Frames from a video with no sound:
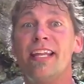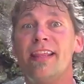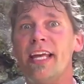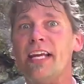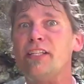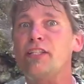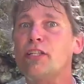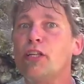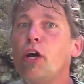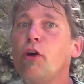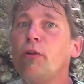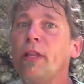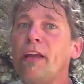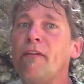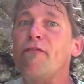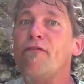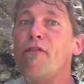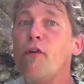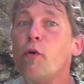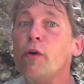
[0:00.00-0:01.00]
They slowly
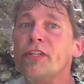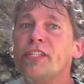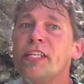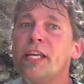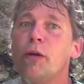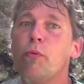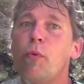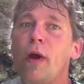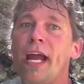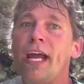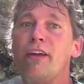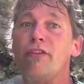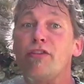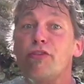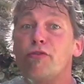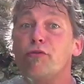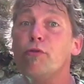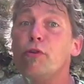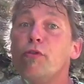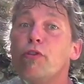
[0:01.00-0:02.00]
force their way
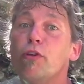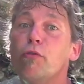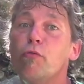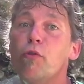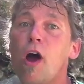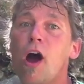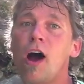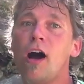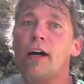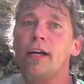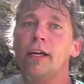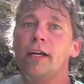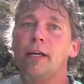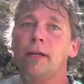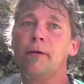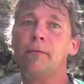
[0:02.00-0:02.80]
through the rock.